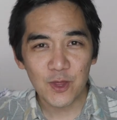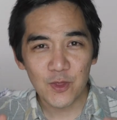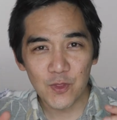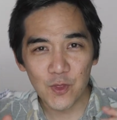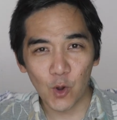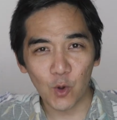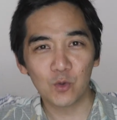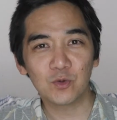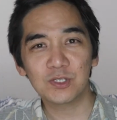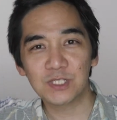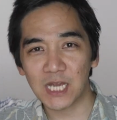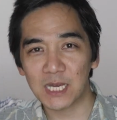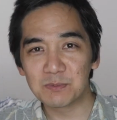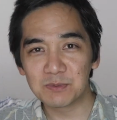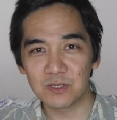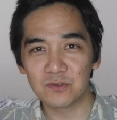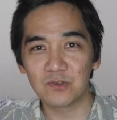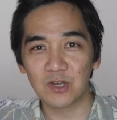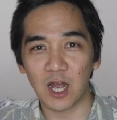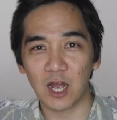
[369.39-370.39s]
Those
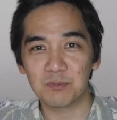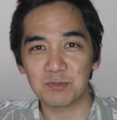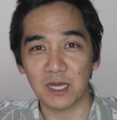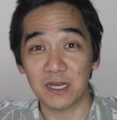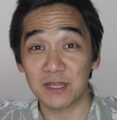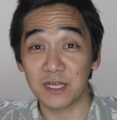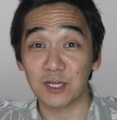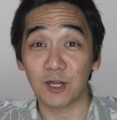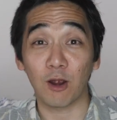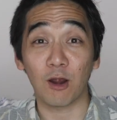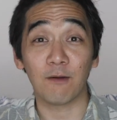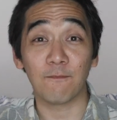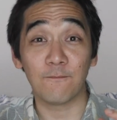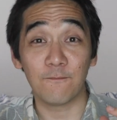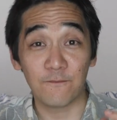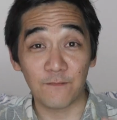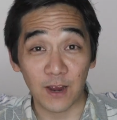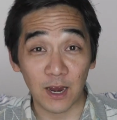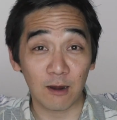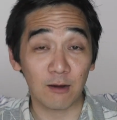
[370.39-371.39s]
types of jobs I think are
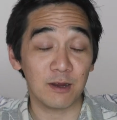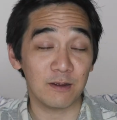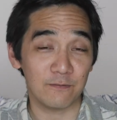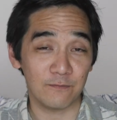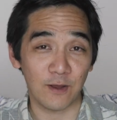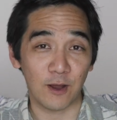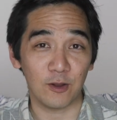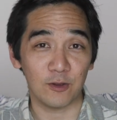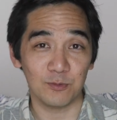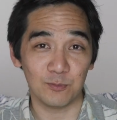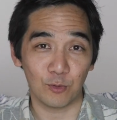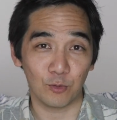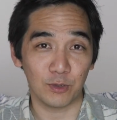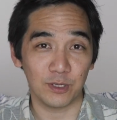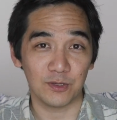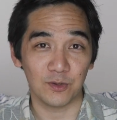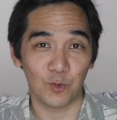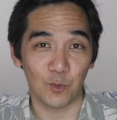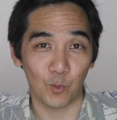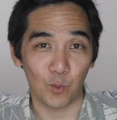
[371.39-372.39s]
very valuable
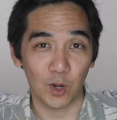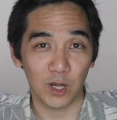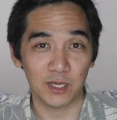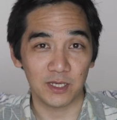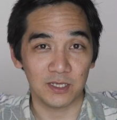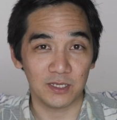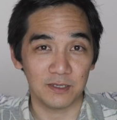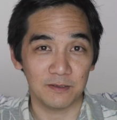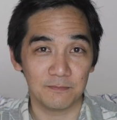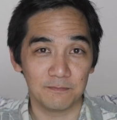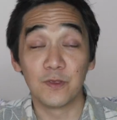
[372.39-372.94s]
in Hawaii.